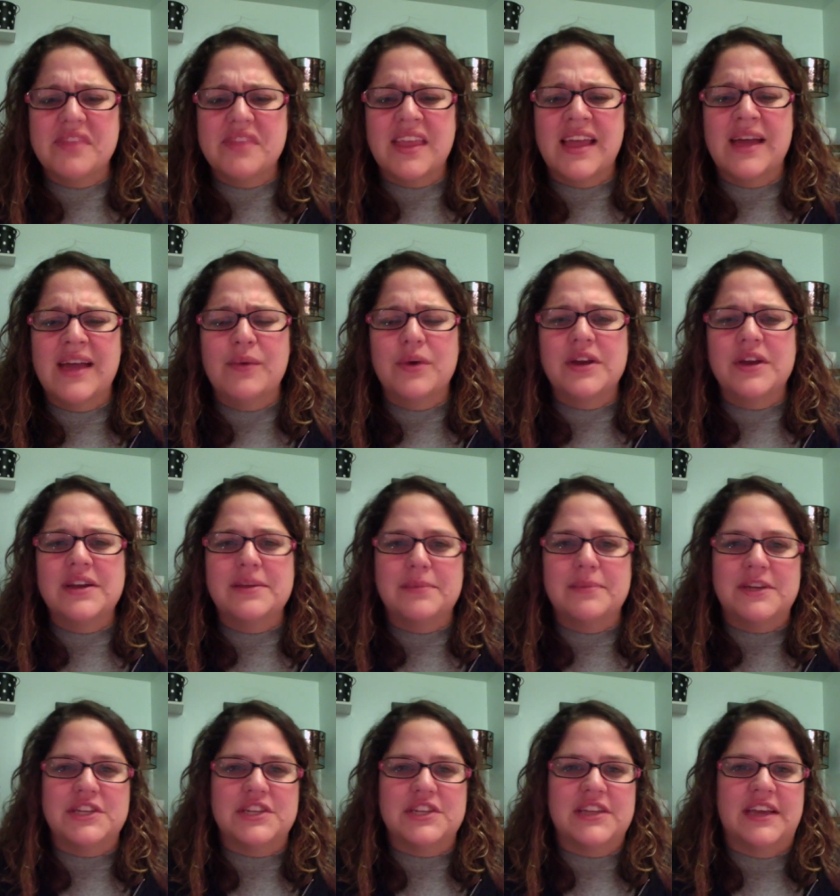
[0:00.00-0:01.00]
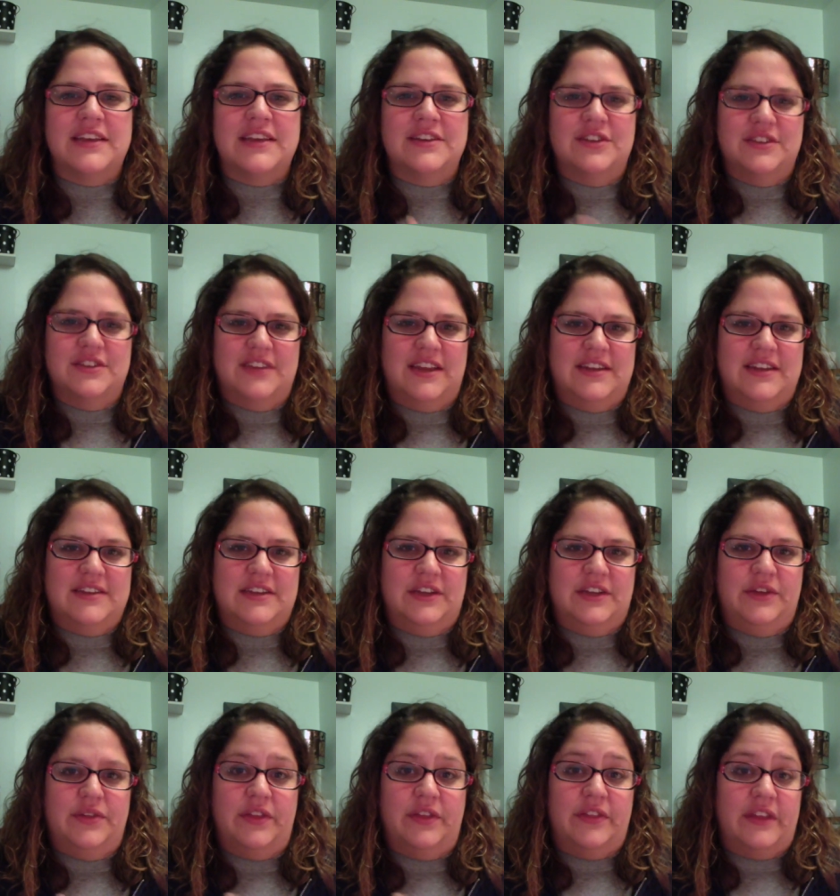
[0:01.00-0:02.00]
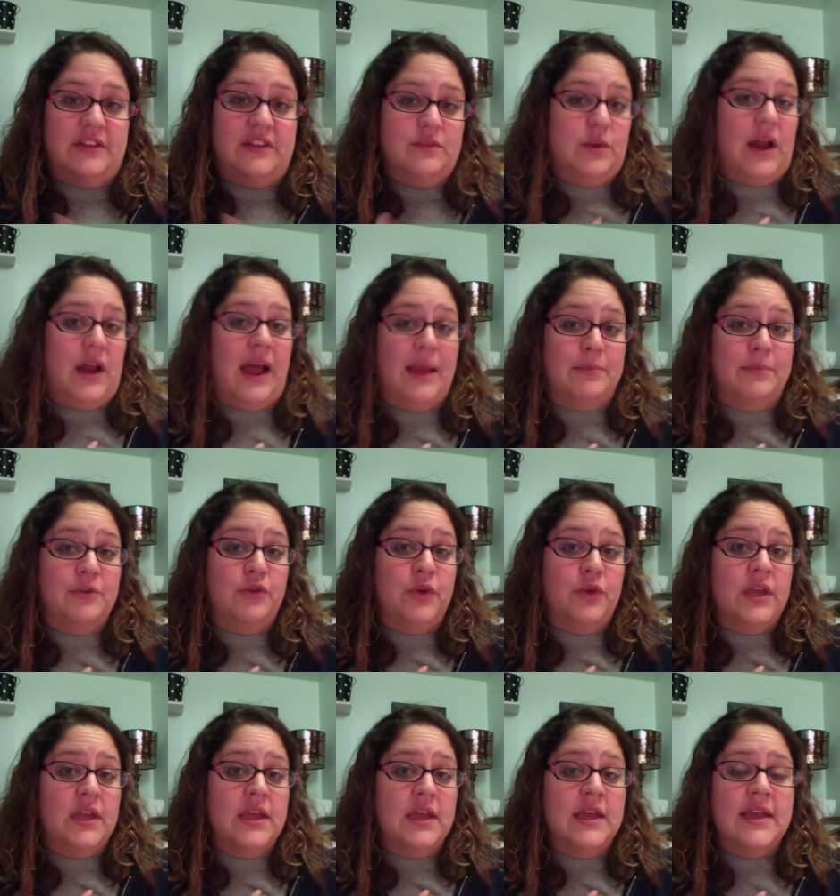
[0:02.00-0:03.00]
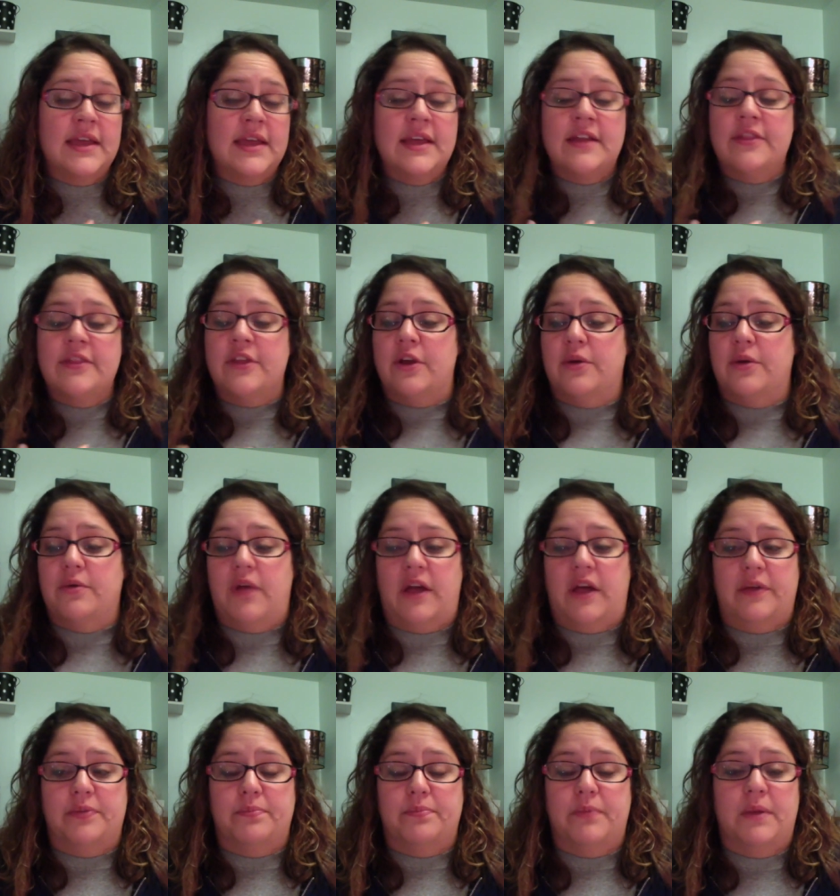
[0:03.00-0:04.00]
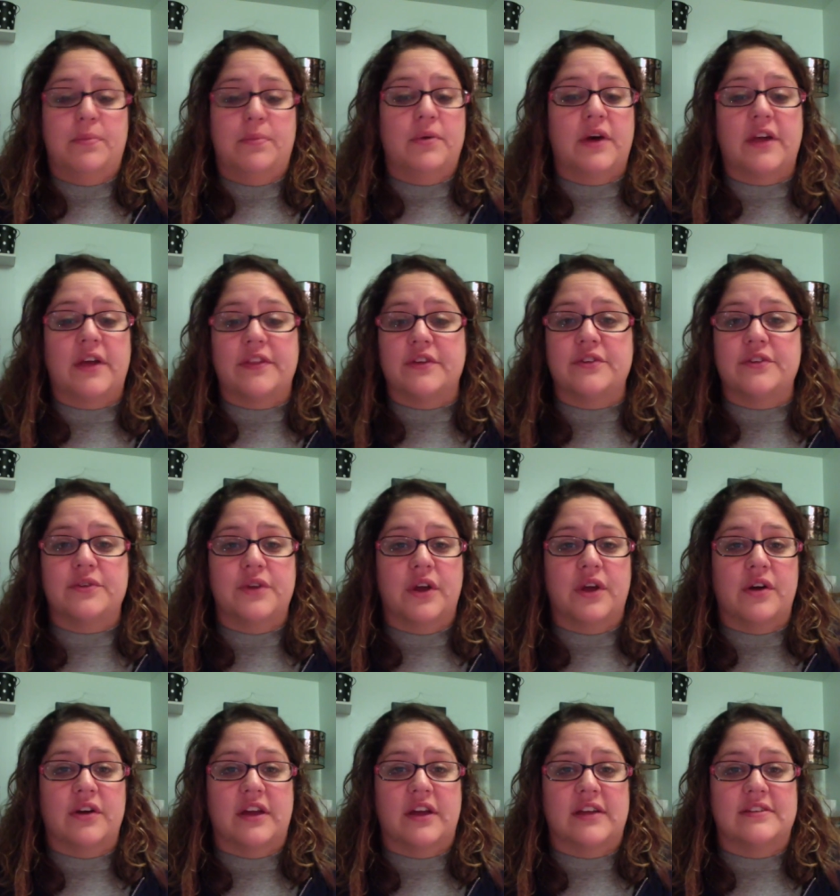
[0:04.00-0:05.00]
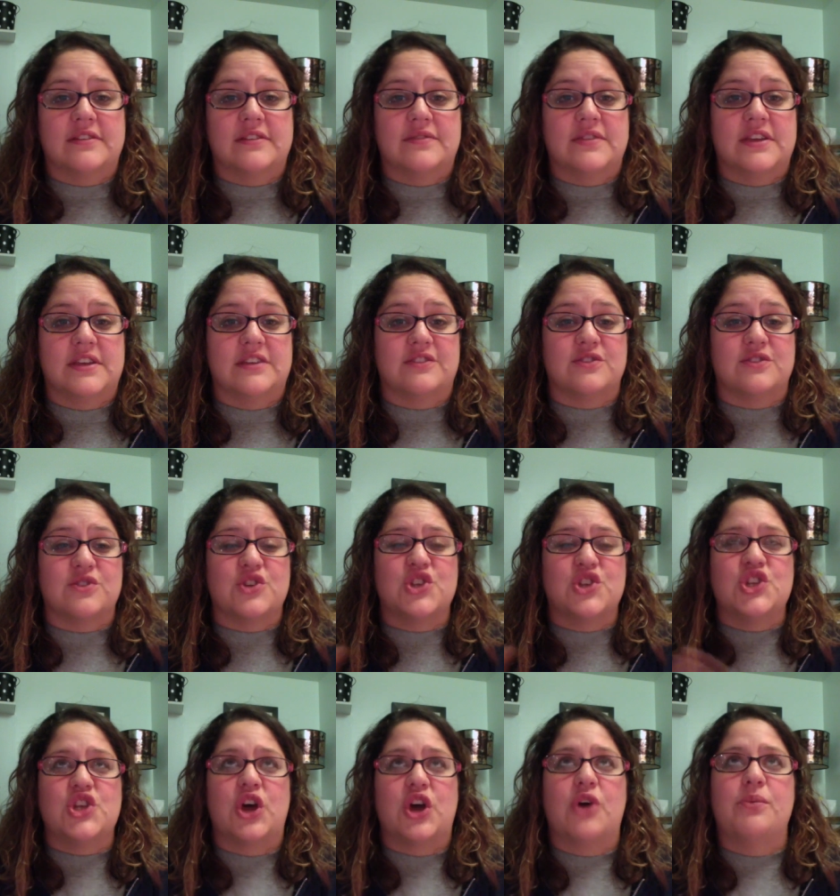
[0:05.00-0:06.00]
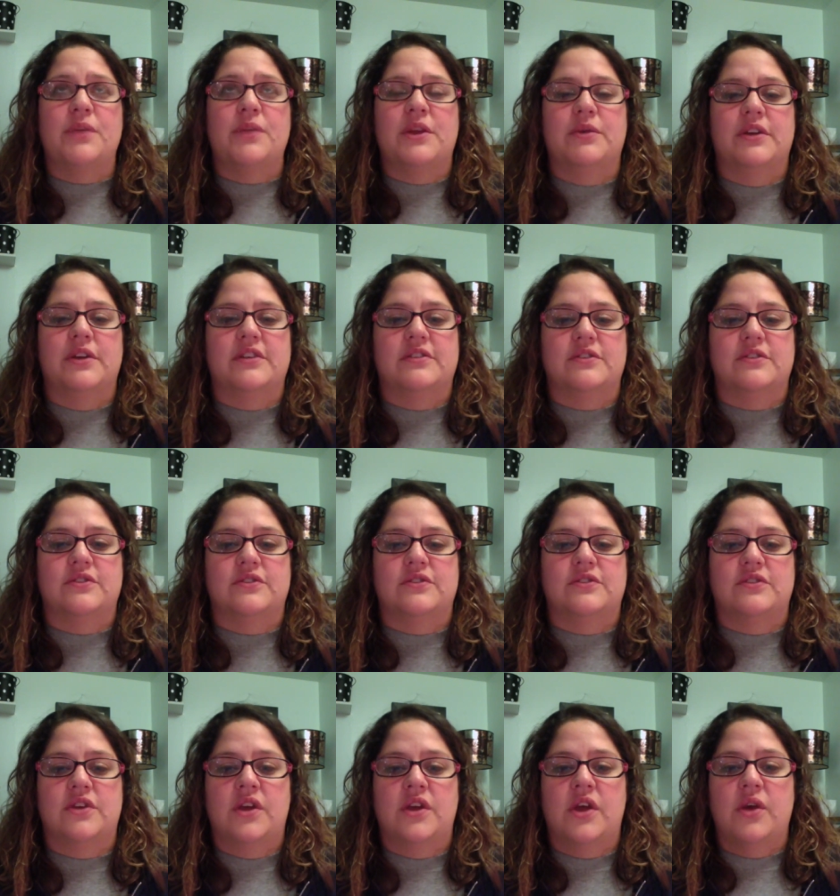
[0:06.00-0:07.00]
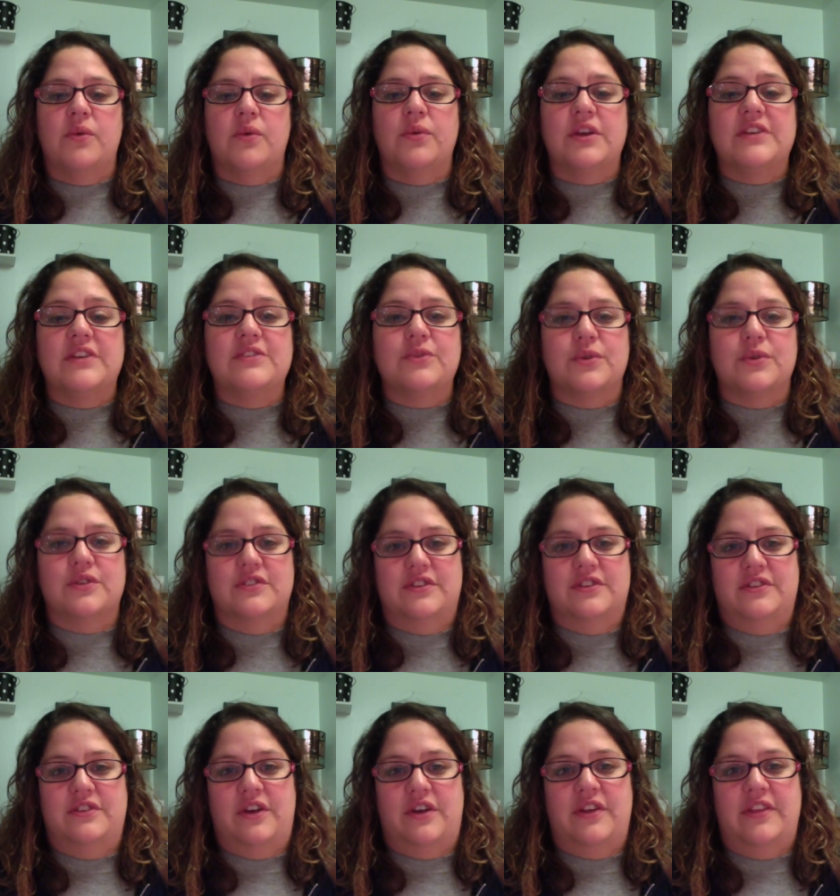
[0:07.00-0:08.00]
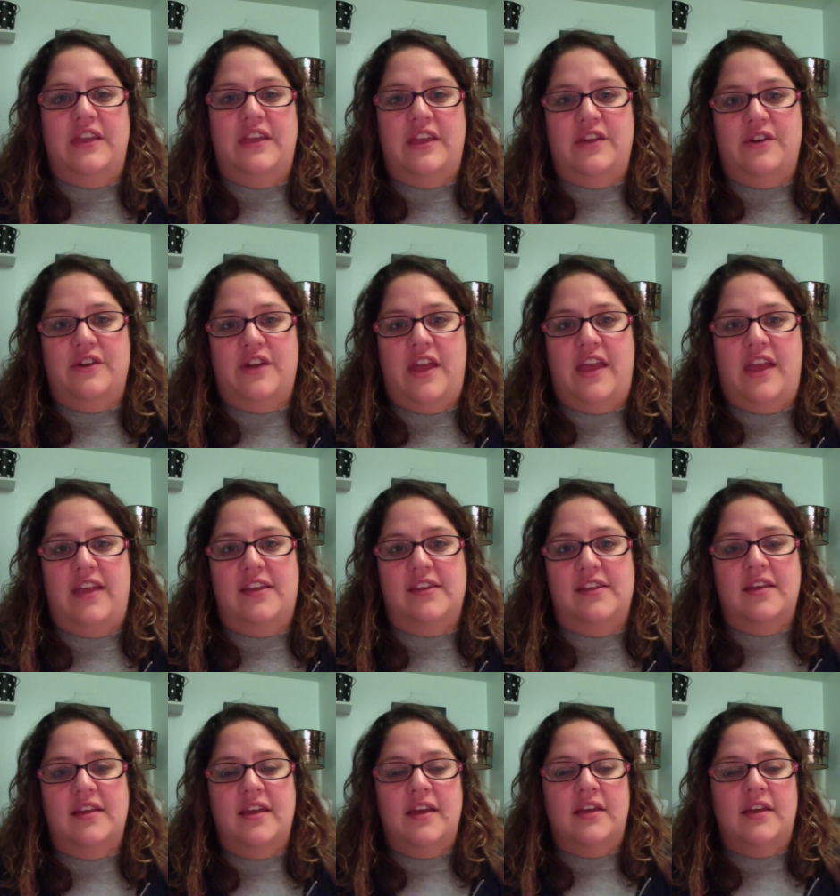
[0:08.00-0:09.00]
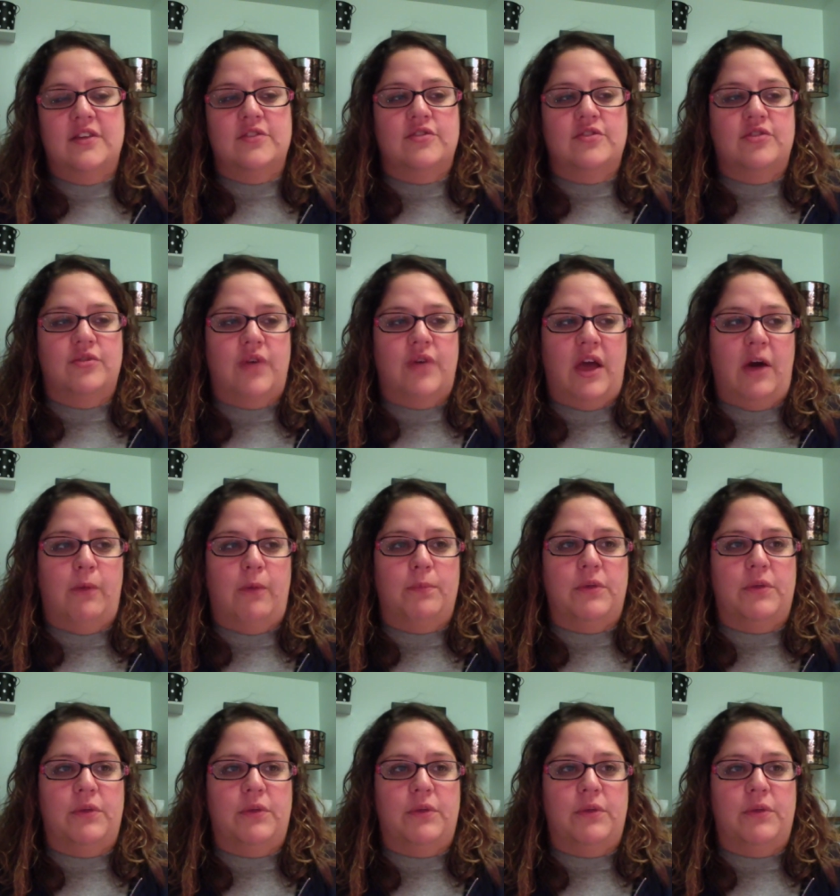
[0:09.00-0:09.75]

I wanted to mention that and just kind of tell you that that's what I'm doing. There are people out there doing all kinds of things. There's so many resources on the internet to help